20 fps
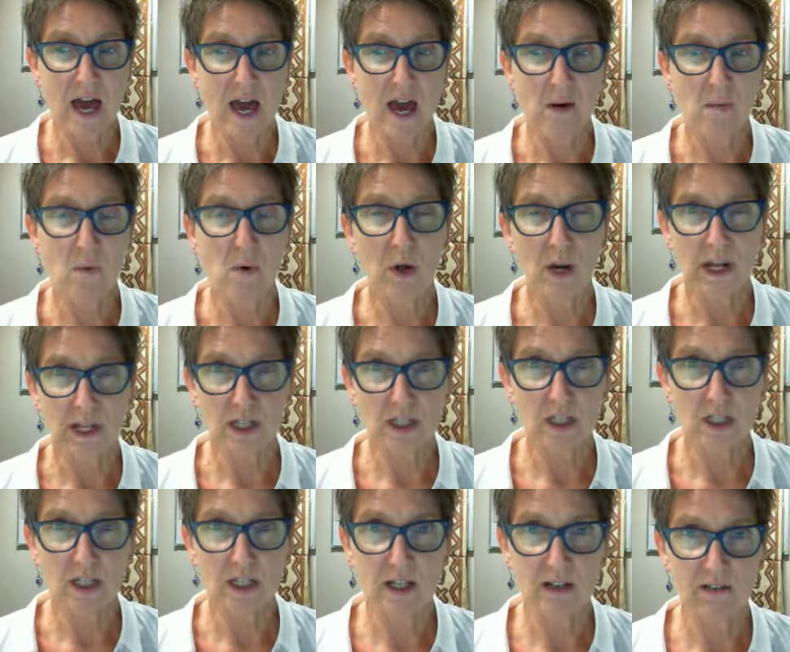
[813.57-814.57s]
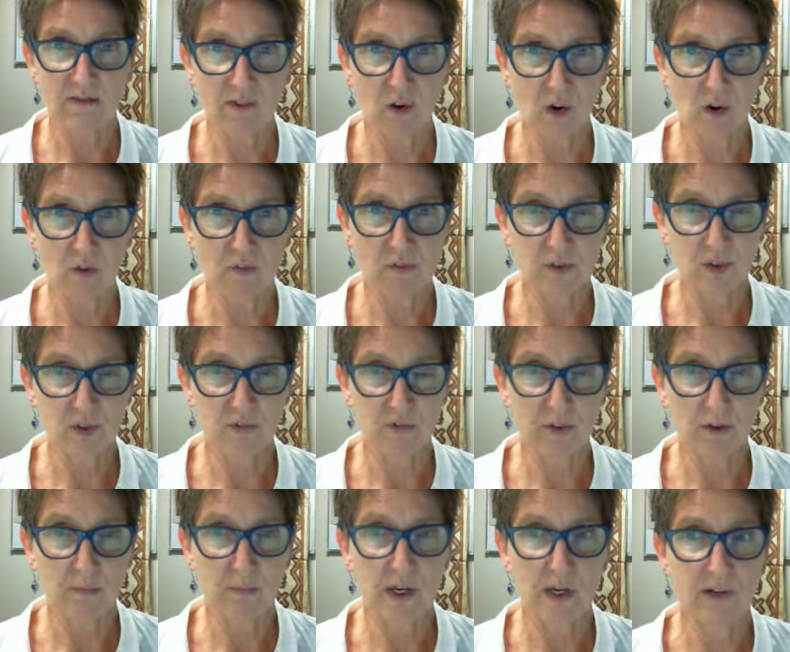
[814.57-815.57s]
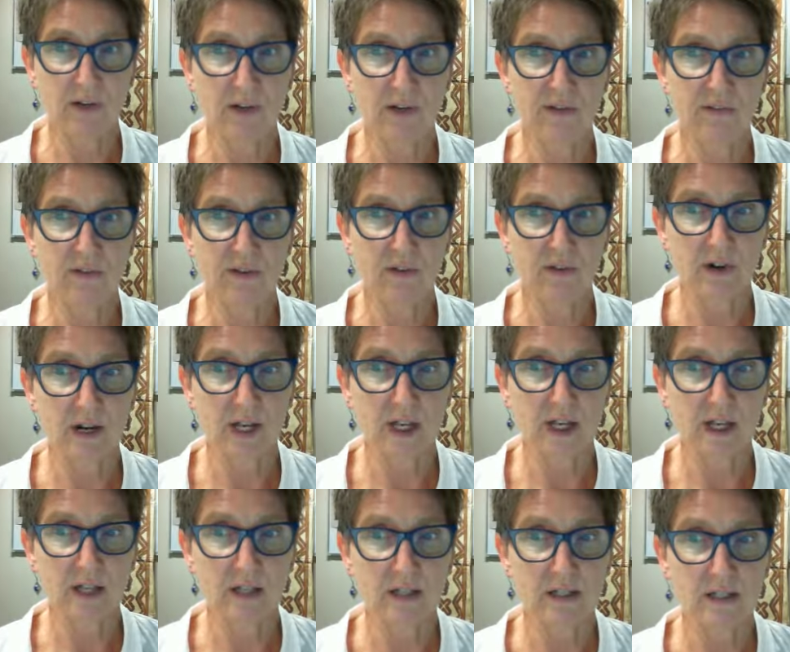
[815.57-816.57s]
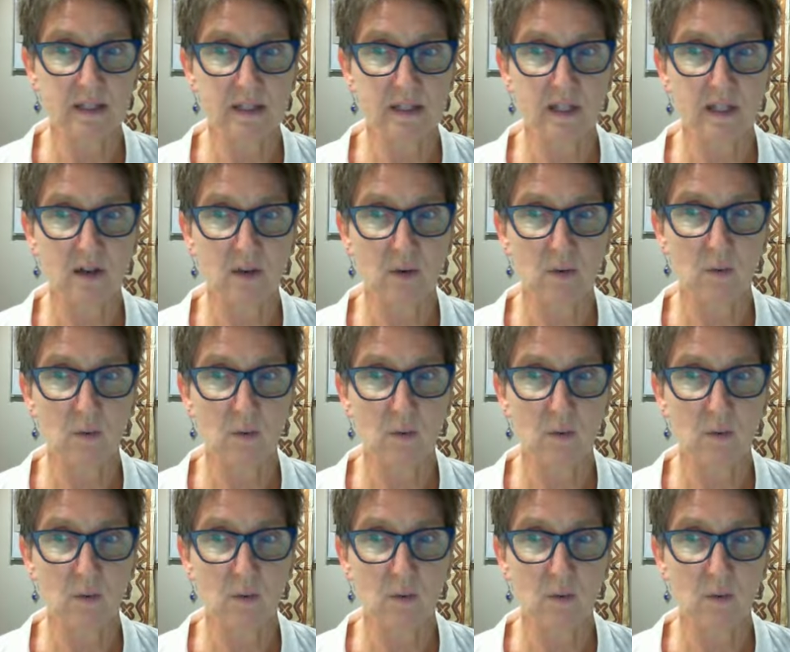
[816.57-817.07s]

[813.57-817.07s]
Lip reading: And what actually evolved over a period of 3 years